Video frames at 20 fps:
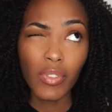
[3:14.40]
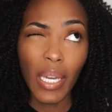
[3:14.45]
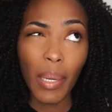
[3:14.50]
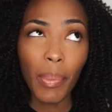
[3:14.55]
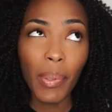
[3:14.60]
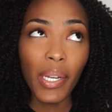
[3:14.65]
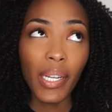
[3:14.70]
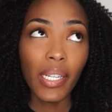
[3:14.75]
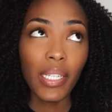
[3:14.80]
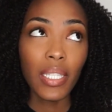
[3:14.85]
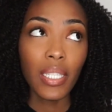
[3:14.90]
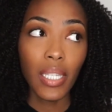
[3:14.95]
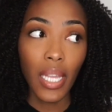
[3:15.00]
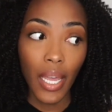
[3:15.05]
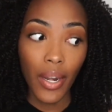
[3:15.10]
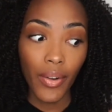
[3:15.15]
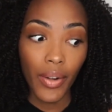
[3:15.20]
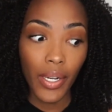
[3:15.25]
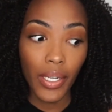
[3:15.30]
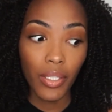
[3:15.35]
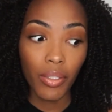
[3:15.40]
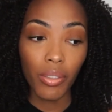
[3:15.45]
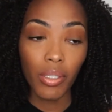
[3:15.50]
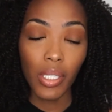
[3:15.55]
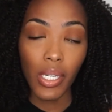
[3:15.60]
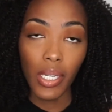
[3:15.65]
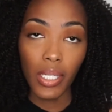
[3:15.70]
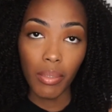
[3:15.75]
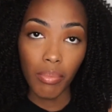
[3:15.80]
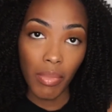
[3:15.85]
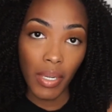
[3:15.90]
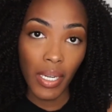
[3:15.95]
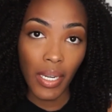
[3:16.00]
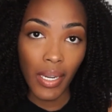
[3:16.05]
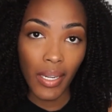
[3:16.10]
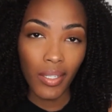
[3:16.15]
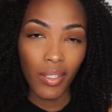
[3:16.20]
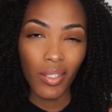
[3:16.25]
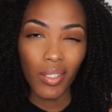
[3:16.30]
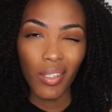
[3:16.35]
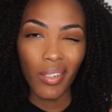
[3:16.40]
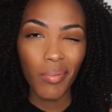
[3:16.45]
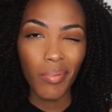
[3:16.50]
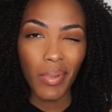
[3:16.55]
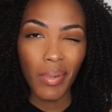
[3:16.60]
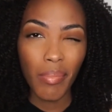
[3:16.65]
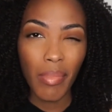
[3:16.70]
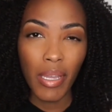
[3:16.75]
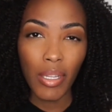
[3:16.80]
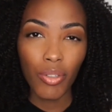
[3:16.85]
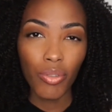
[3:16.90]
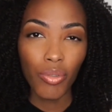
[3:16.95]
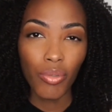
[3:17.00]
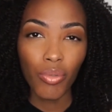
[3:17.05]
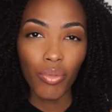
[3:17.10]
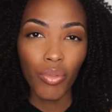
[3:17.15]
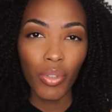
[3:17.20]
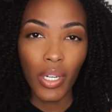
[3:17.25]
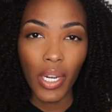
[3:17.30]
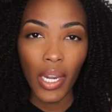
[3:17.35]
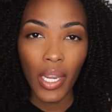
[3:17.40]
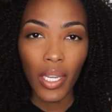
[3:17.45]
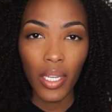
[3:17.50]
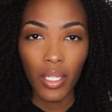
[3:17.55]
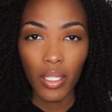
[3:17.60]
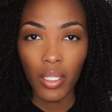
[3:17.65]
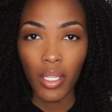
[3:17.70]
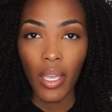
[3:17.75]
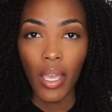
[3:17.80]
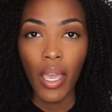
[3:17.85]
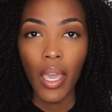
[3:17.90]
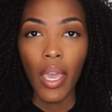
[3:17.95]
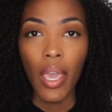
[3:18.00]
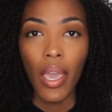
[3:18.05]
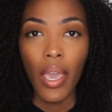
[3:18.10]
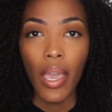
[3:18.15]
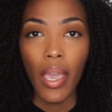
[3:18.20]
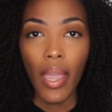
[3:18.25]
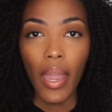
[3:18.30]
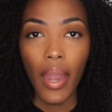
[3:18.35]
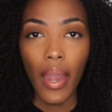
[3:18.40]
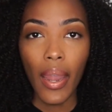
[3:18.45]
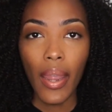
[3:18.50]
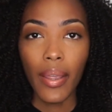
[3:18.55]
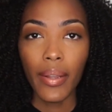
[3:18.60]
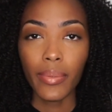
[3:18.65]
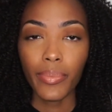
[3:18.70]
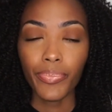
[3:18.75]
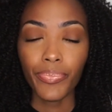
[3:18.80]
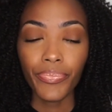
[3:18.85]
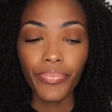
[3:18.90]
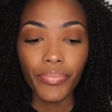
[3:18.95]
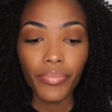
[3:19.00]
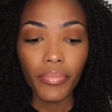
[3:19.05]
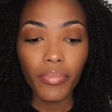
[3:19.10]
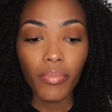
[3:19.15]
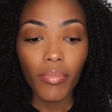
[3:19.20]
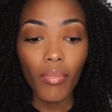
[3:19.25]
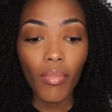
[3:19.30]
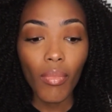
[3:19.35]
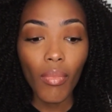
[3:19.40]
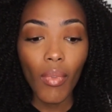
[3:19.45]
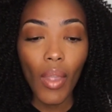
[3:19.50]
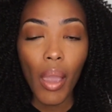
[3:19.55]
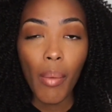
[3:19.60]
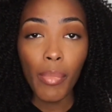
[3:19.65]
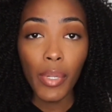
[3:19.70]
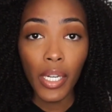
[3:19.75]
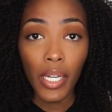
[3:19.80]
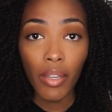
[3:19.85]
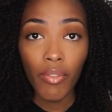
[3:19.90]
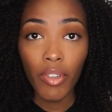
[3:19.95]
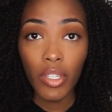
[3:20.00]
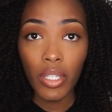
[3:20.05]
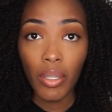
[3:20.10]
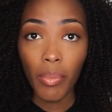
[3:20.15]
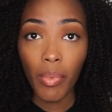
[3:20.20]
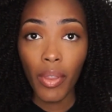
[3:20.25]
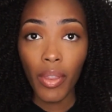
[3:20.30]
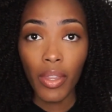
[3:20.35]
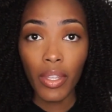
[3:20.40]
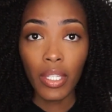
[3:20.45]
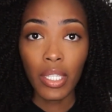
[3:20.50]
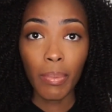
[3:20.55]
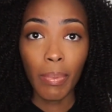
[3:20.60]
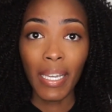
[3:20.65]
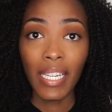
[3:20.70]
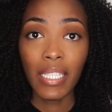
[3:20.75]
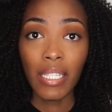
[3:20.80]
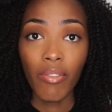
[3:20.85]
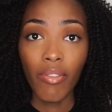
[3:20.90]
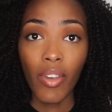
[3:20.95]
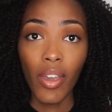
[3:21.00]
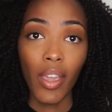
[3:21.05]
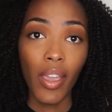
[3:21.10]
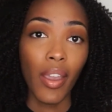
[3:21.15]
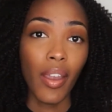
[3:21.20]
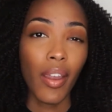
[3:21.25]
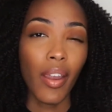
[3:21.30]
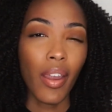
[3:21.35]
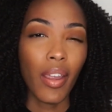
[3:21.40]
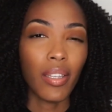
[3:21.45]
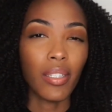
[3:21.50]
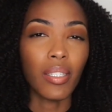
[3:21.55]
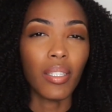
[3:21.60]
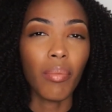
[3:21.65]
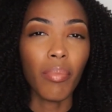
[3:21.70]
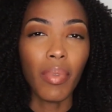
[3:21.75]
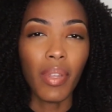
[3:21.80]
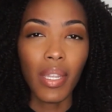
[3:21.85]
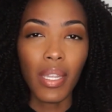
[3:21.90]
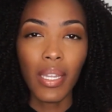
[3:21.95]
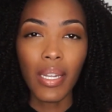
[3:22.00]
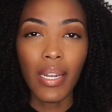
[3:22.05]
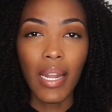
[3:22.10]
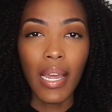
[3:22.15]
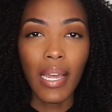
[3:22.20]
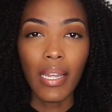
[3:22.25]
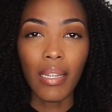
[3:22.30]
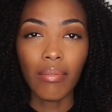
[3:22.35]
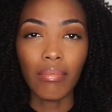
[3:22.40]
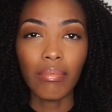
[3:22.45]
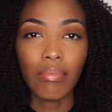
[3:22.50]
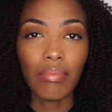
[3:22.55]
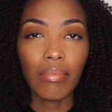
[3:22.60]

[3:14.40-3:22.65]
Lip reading: I put it in Saturday, so today's Monday, so it's only been about 2-3 days, and I'm gonna give you some of the specs of the hair and some of the not,